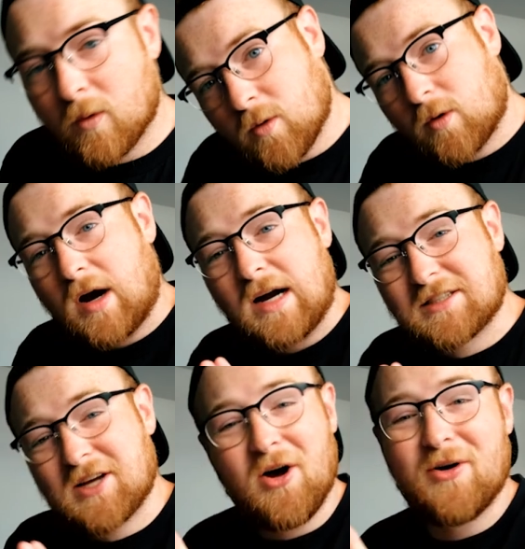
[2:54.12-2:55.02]
Alright,
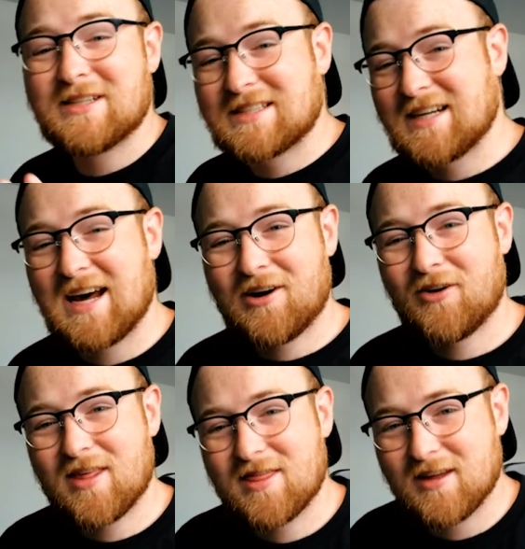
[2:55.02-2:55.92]
so it's
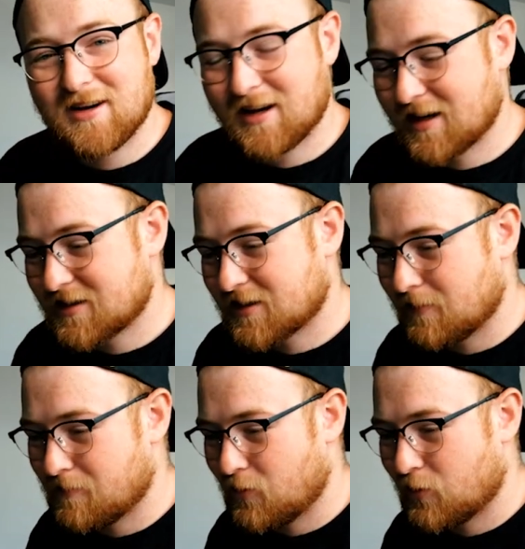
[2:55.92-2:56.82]
now the
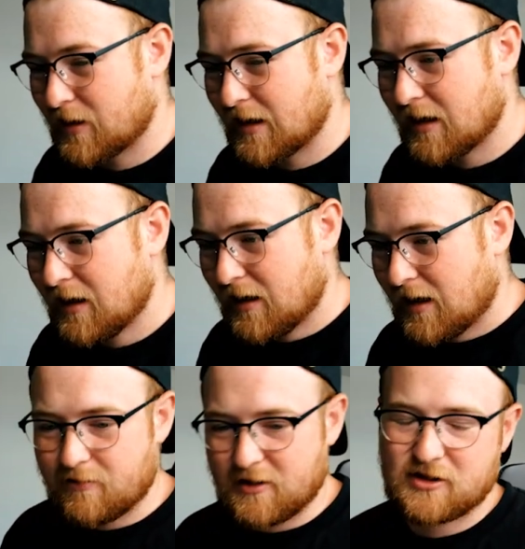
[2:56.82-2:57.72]
next morning.
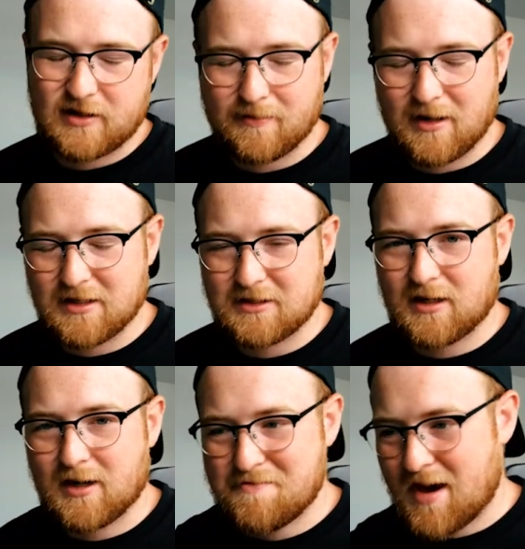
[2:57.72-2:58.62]
Finished up last
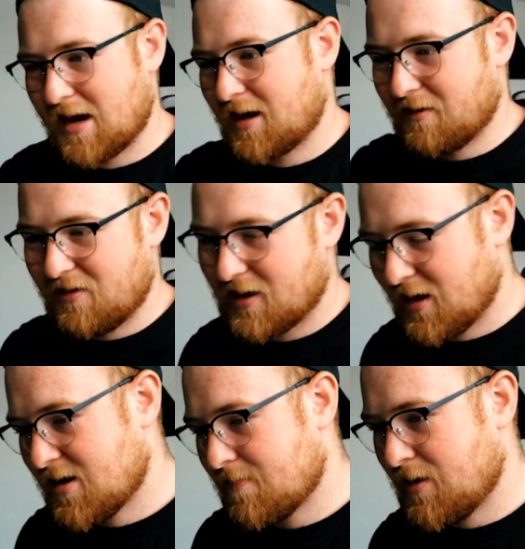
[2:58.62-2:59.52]
night packing
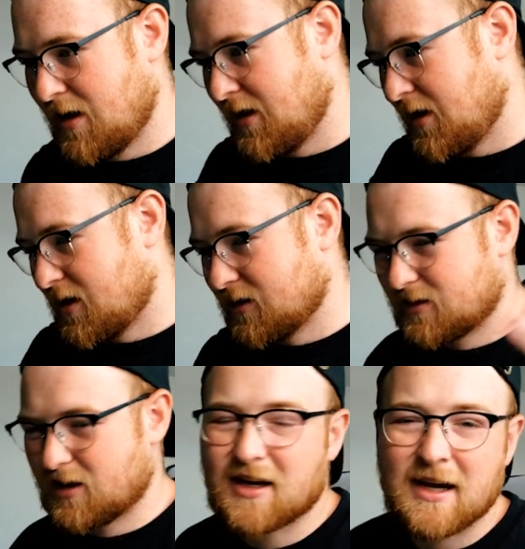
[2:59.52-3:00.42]
everything up. I
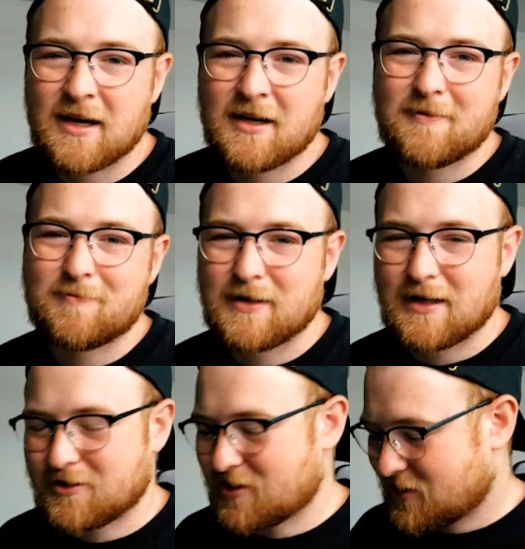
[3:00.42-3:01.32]
was gonna edit, but
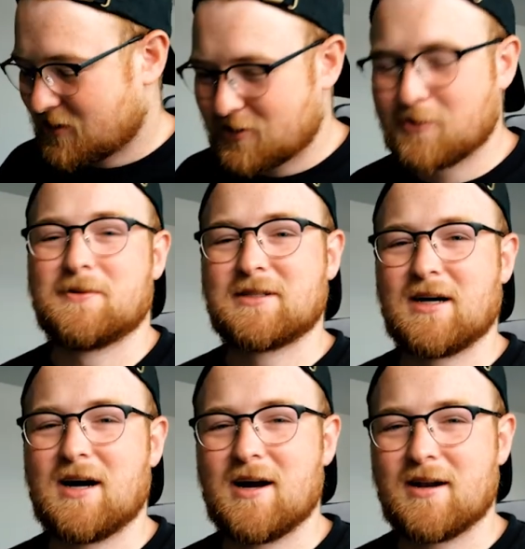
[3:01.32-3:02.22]
I was just super
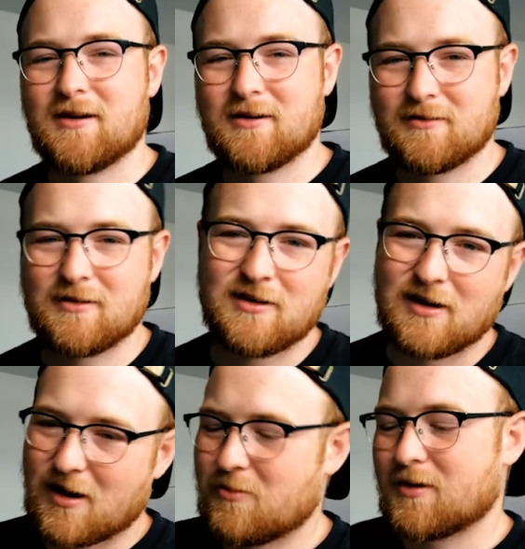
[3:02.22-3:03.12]
tired and
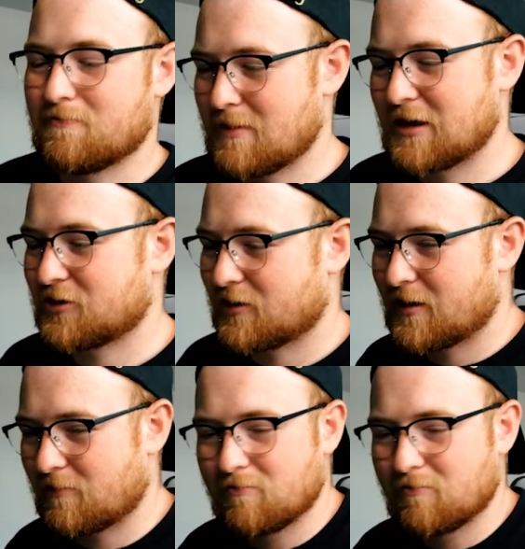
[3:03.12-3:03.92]
I want to make sure I,